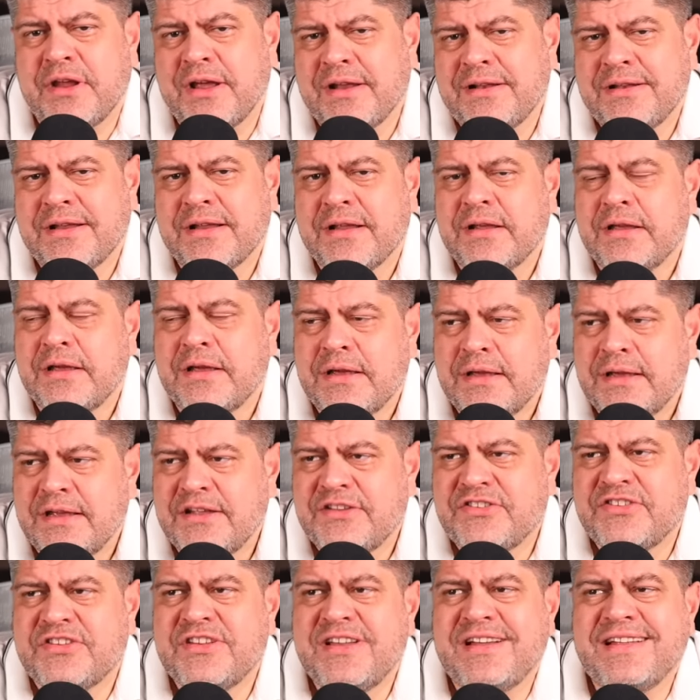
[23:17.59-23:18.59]
And
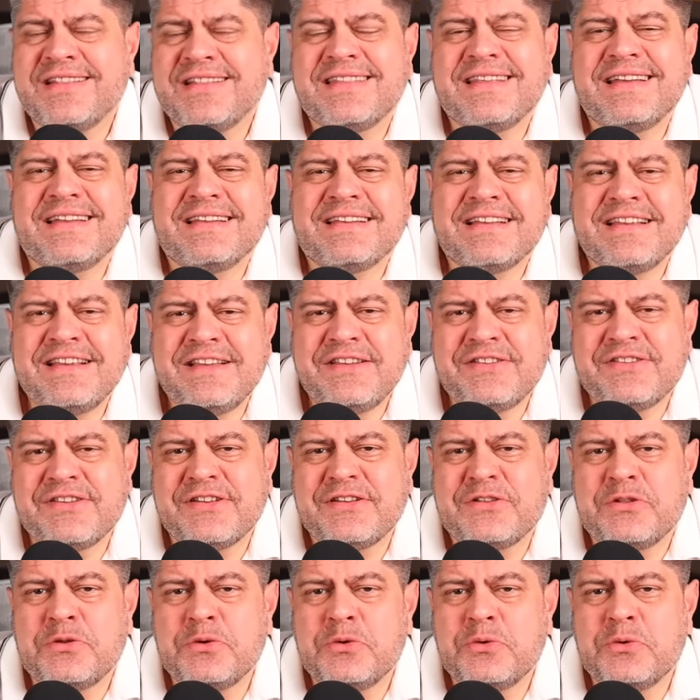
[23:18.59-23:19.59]
it's not that easy
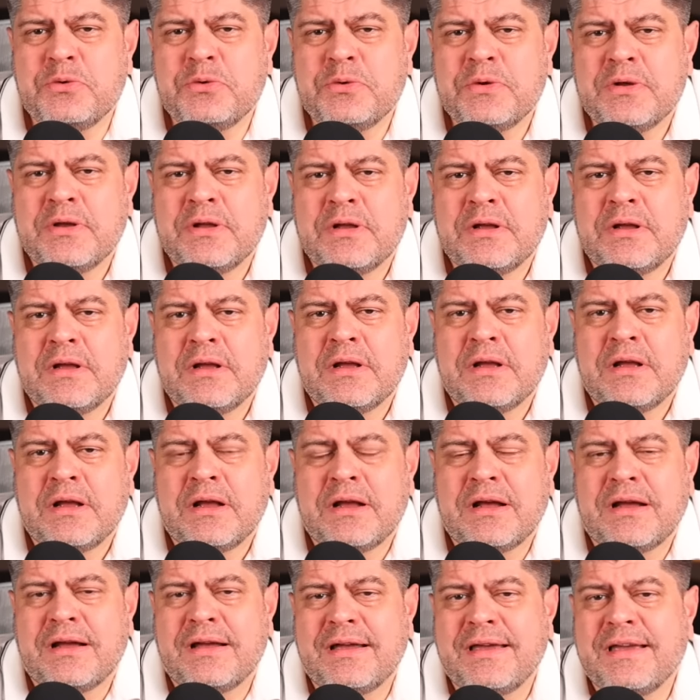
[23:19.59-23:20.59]
to
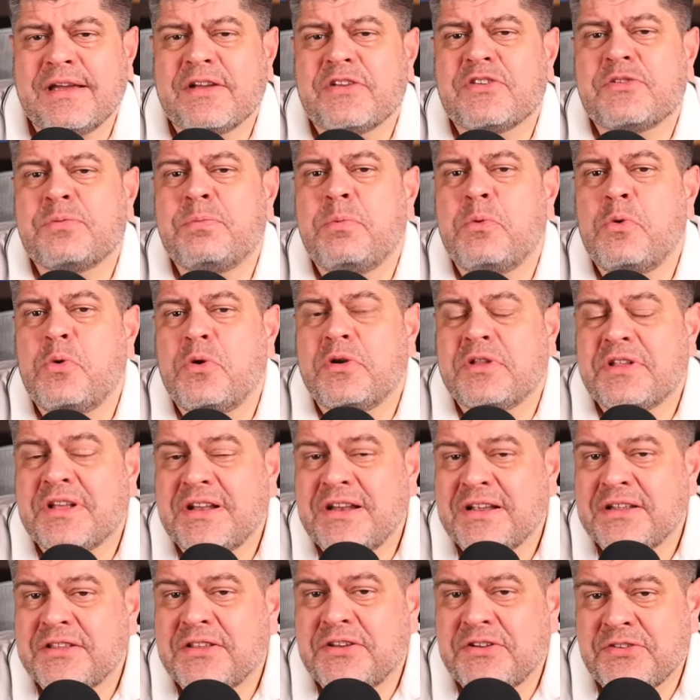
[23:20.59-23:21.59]
export
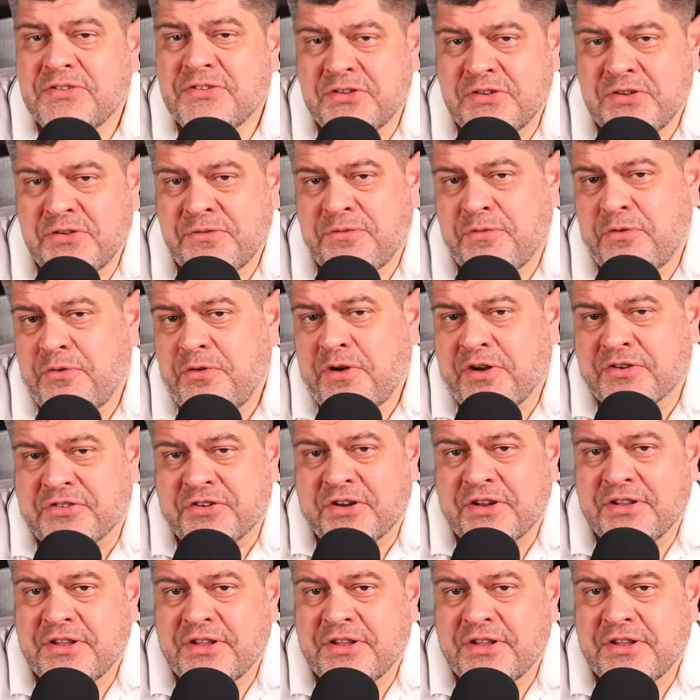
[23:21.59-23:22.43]
electricity for Russia.